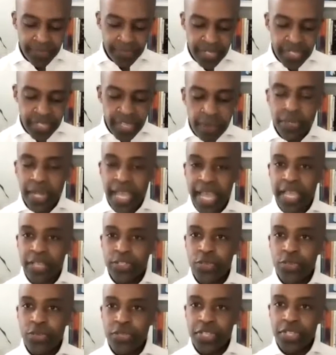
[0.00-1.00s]
Some
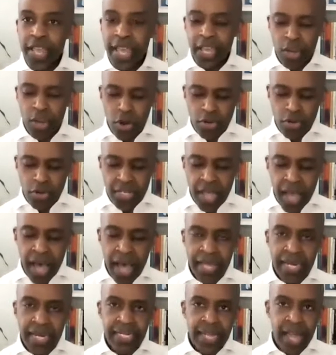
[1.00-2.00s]
days you say, curse
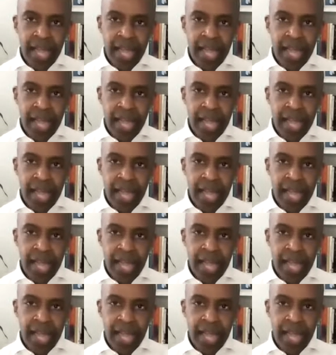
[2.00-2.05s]
God and